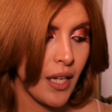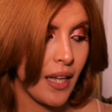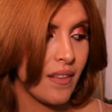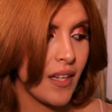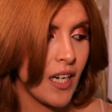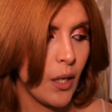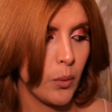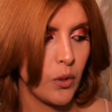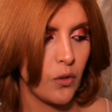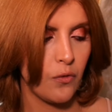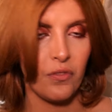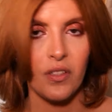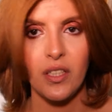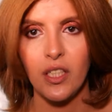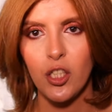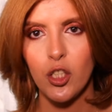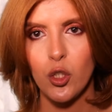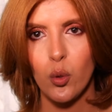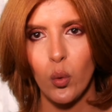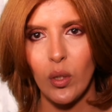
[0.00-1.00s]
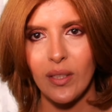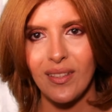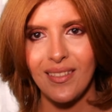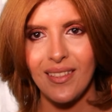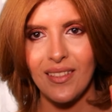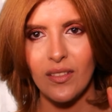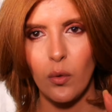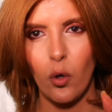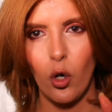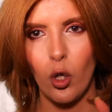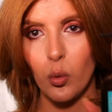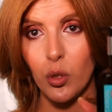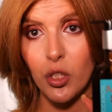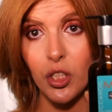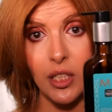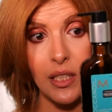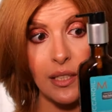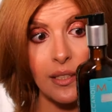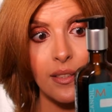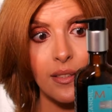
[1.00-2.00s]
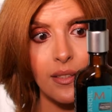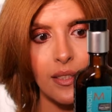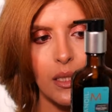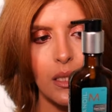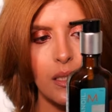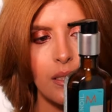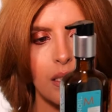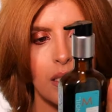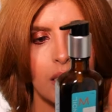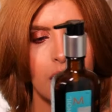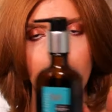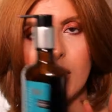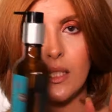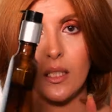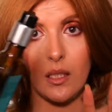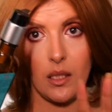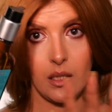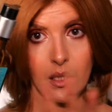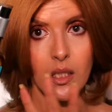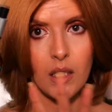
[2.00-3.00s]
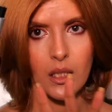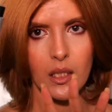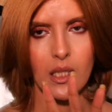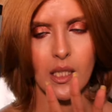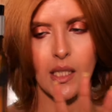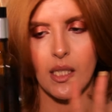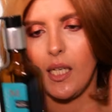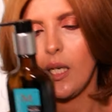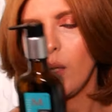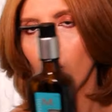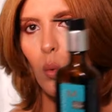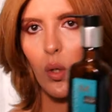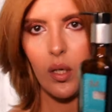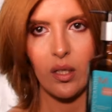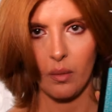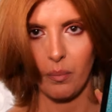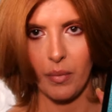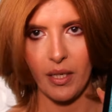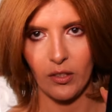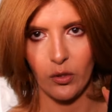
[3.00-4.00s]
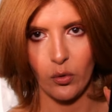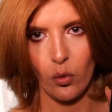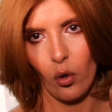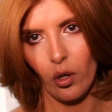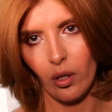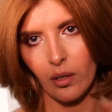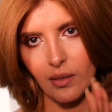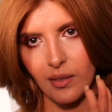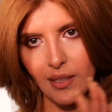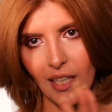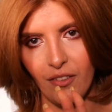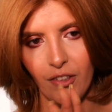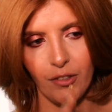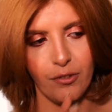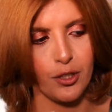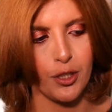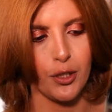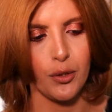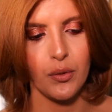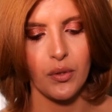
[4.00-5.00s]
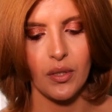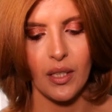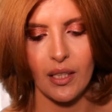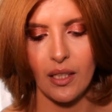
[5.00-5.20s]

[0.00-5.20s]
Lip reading: And then I would finish with this oil, which is still till this day one of the best oils I've ever used.